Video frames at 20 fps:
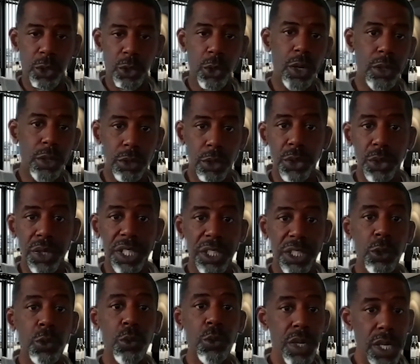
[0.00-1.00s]
the drones or
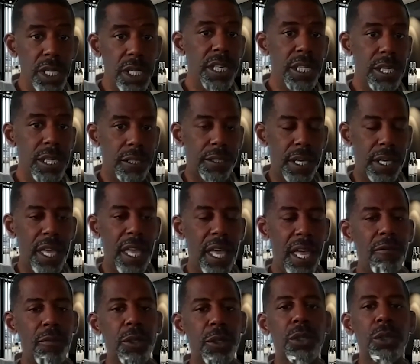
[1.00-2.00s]
that you need to
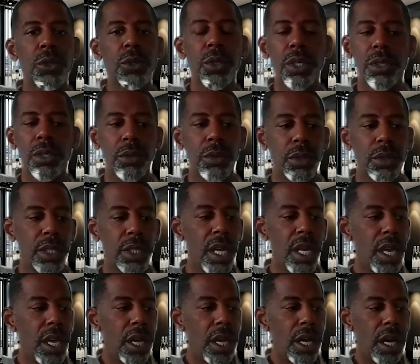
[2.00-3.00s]
have with the
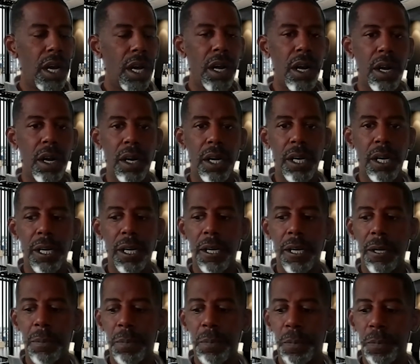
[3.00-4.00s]
drones are
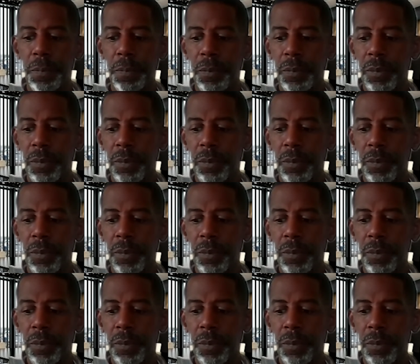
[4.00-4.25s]
um,